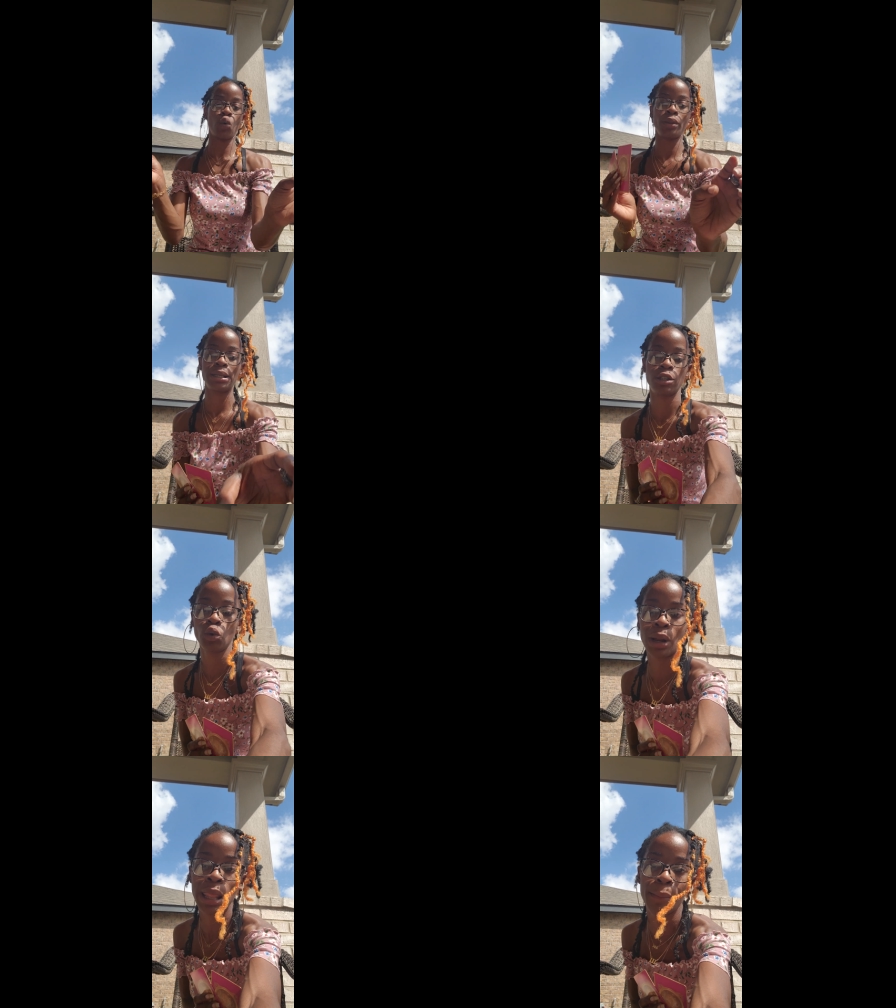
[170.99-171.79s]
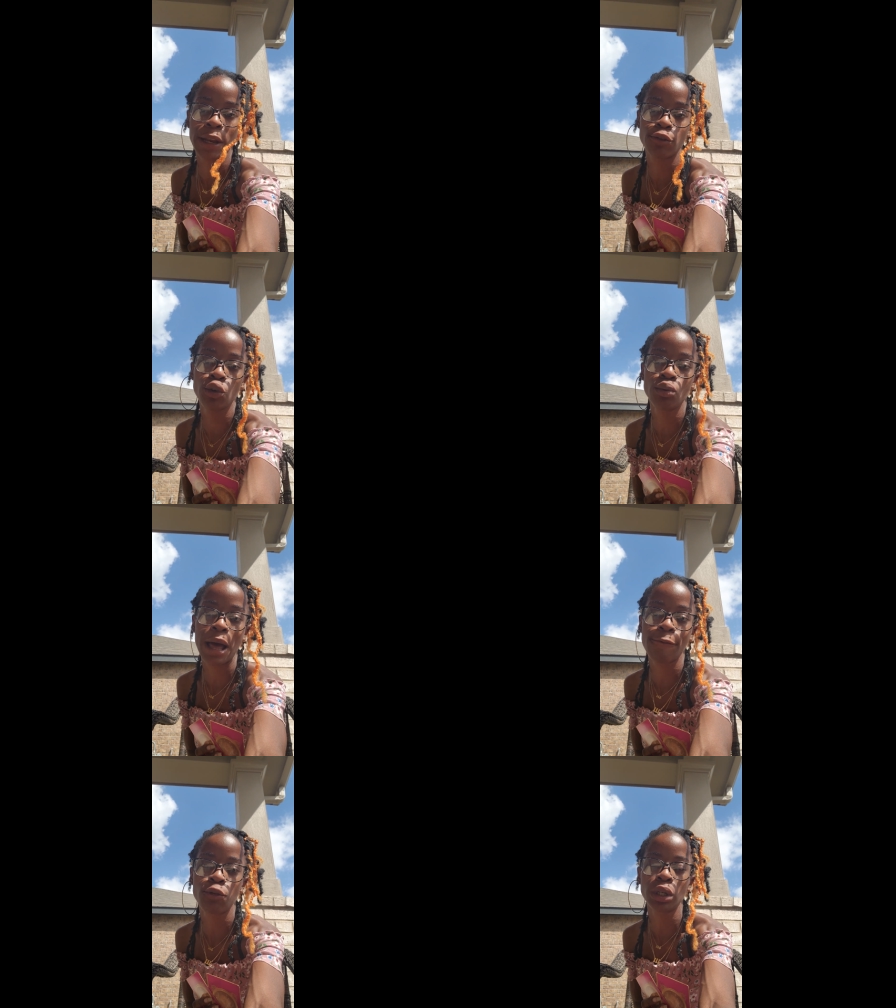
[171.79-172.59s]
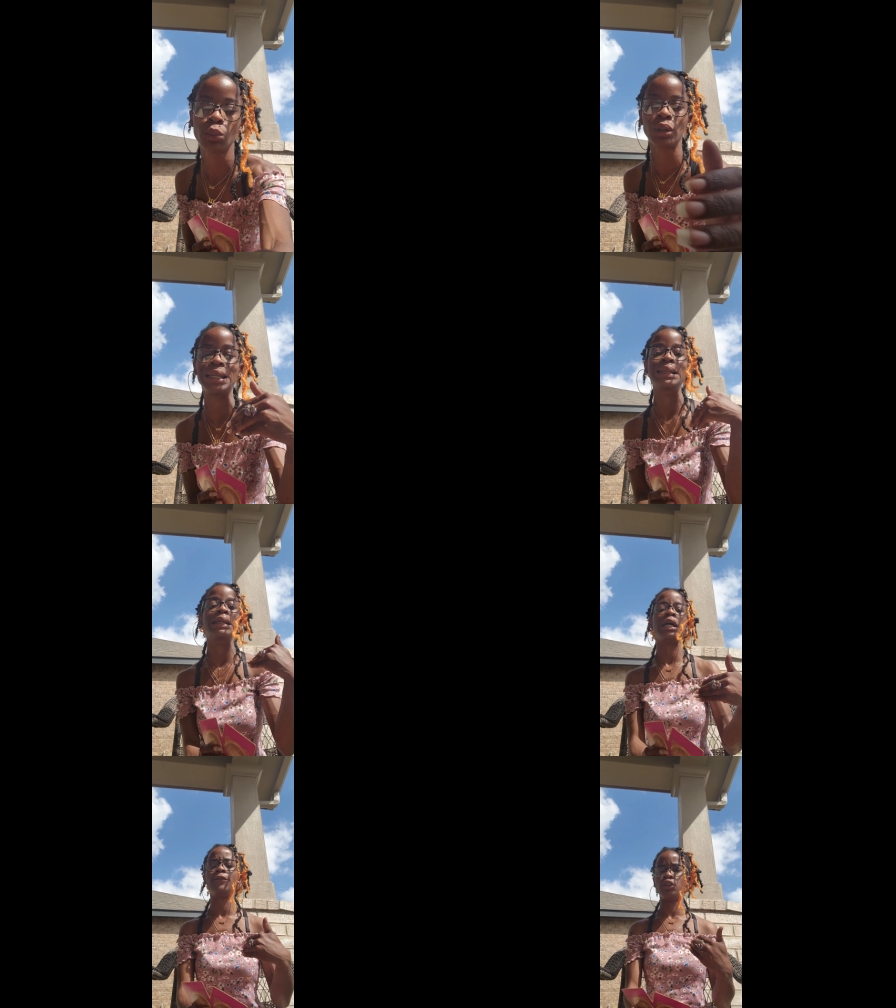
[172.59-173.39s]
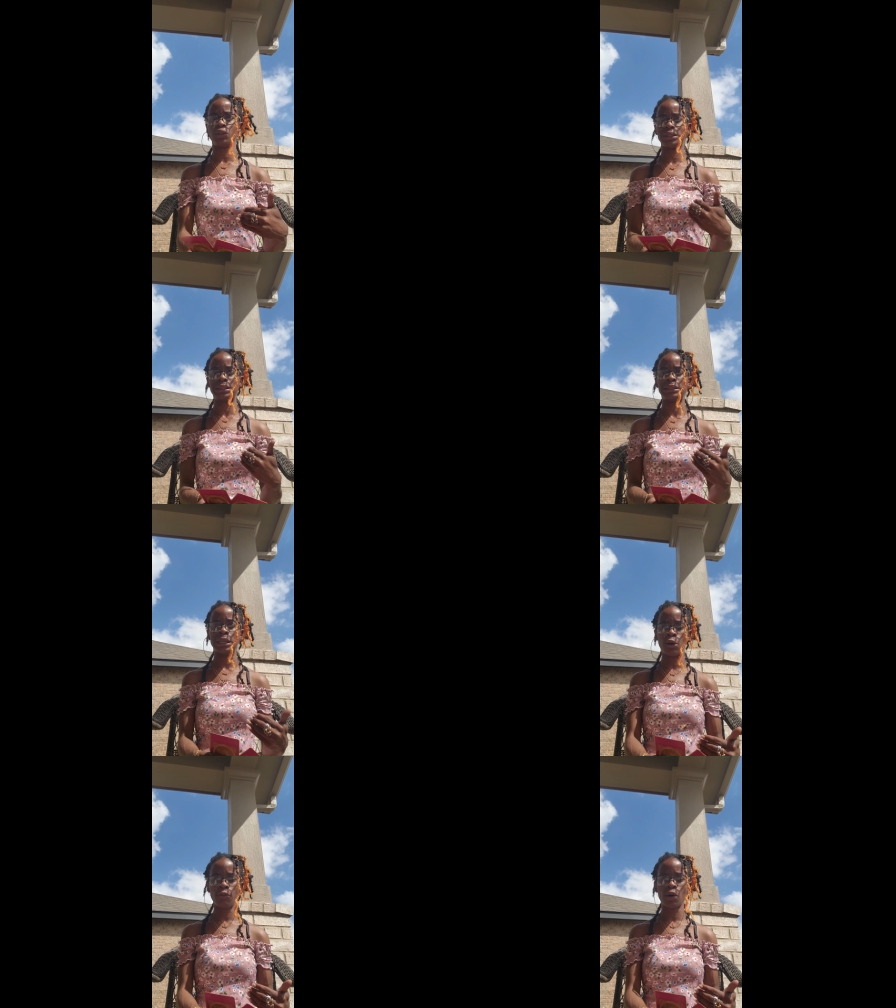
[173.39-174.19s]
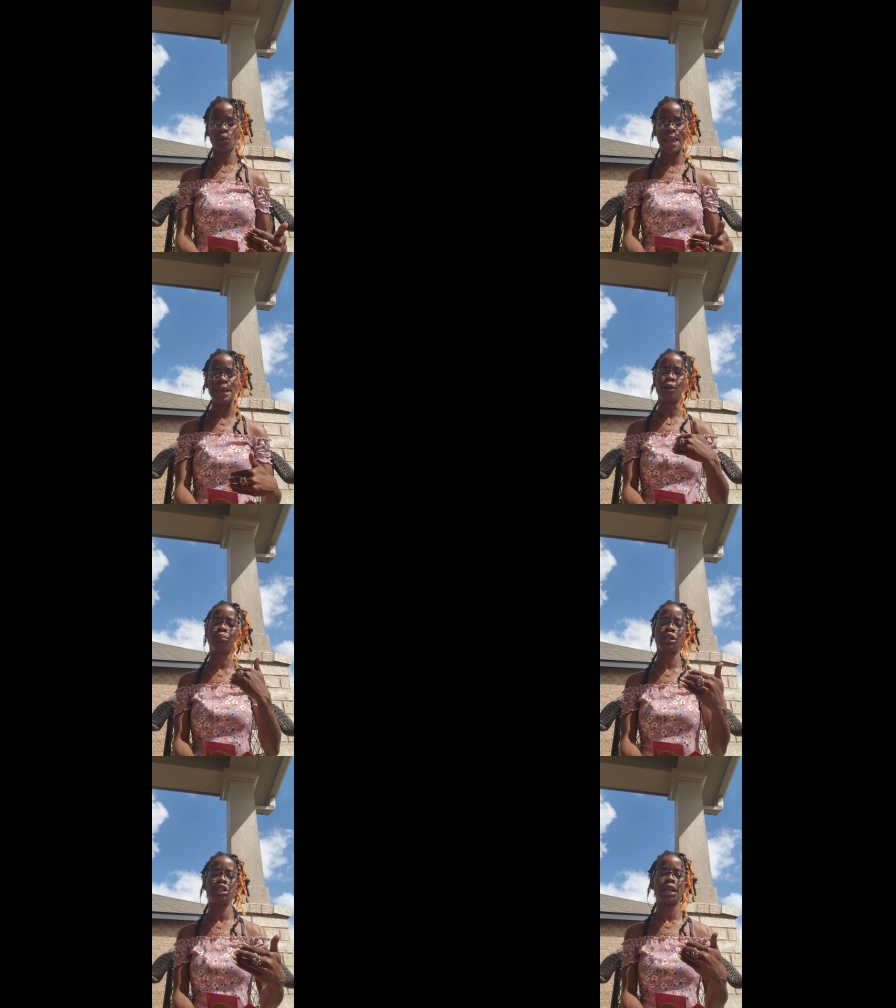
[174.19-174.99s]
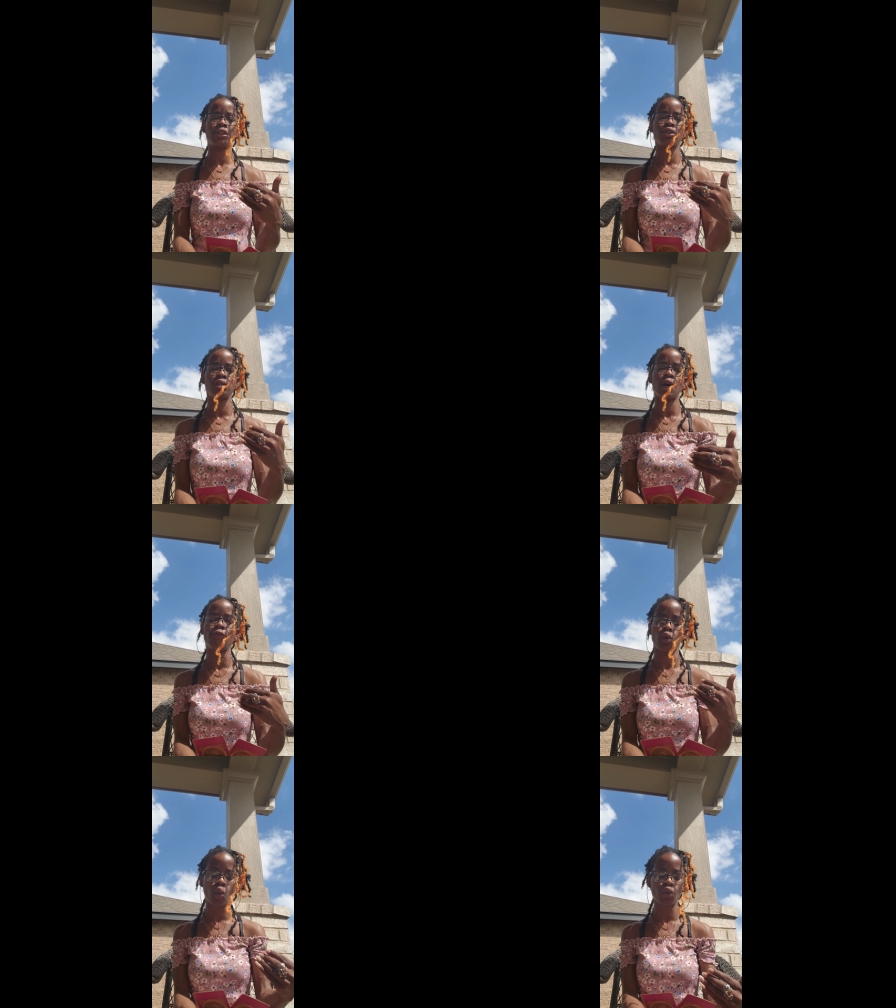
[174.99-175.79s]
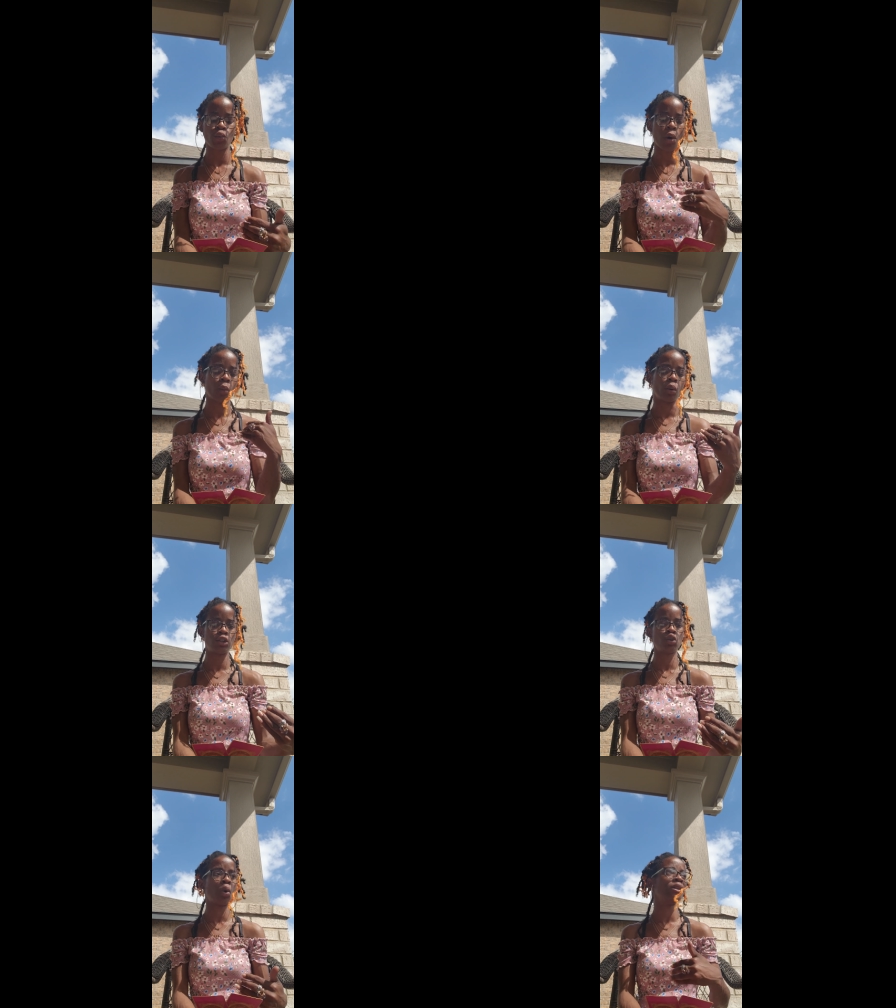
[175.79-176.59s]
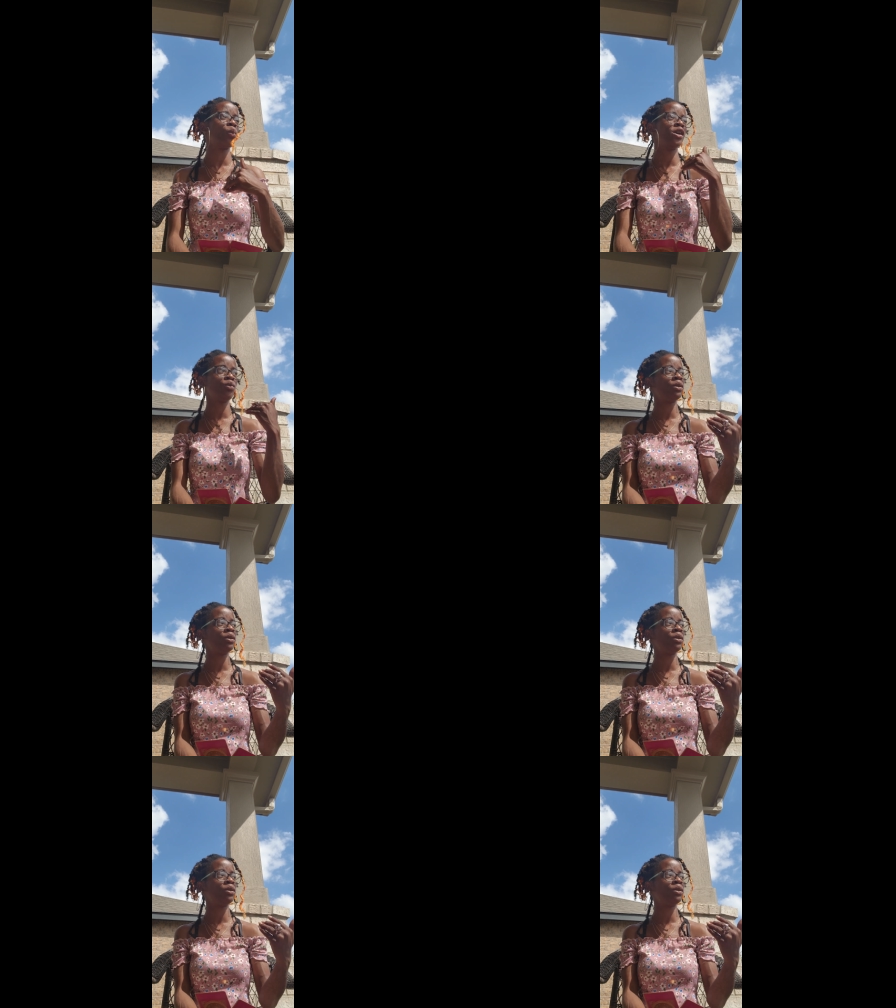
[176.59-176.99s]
doing this and doing all that but if you do not fully really love yourself okay and appreciate yourself for who you are what you are the way you